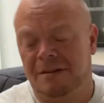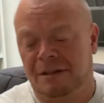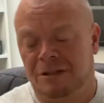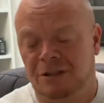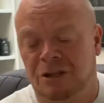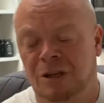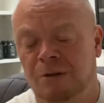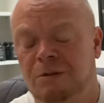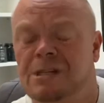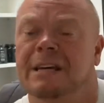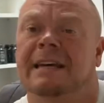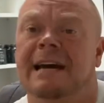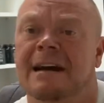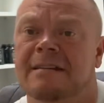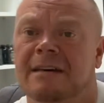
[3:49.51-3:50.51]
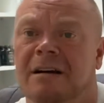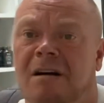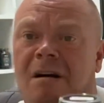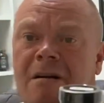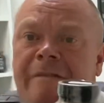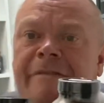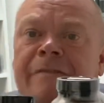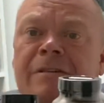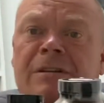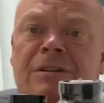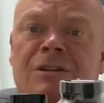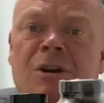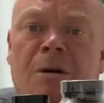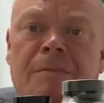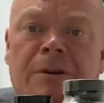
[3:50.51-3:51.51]
The two together are
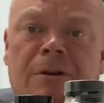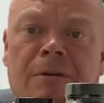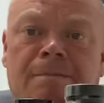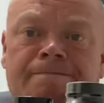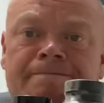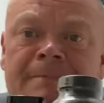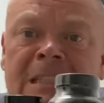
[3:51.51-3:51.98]
phenomenal.